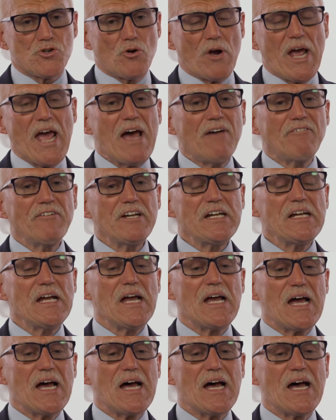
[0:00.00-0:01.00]
So
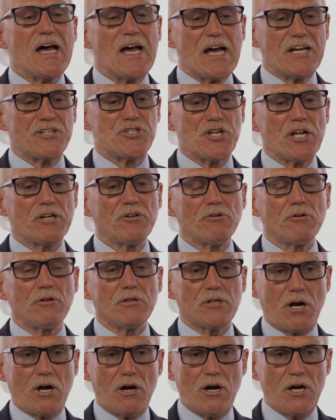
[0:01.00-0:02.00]
having a
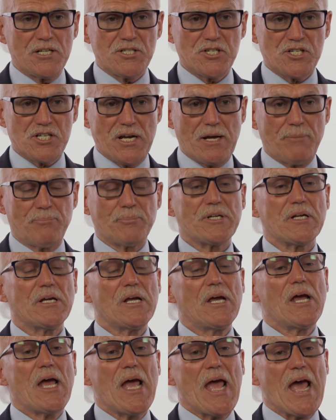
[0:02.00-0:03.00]
general concept
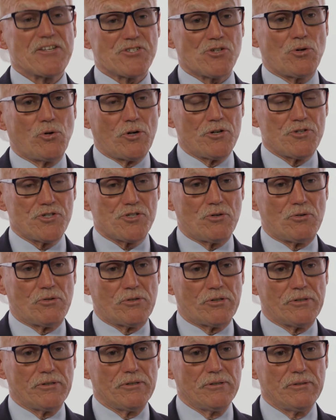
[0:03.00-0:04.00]
as a horse
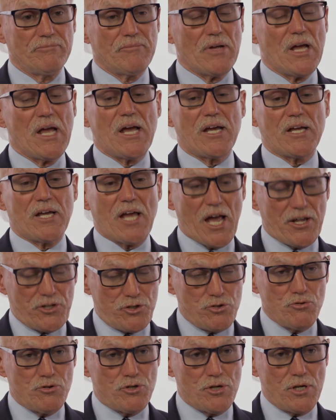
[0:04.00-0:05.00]
owner,
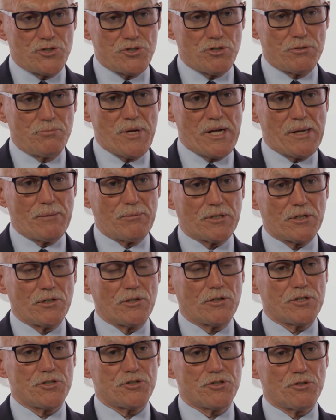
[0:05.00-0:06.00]
you should be able to
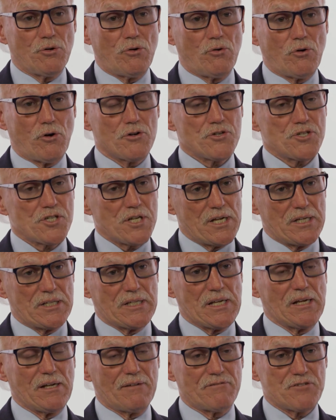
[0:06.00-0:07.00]
look at your horse and
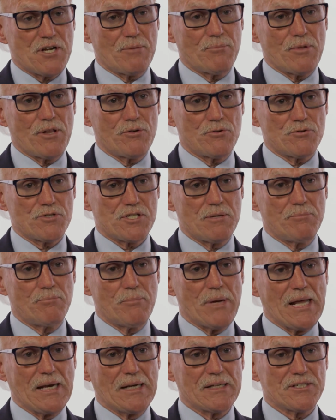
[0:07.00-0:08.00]
tell if some of those
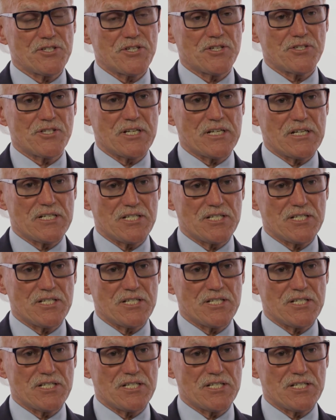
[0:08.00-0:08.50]
imbalances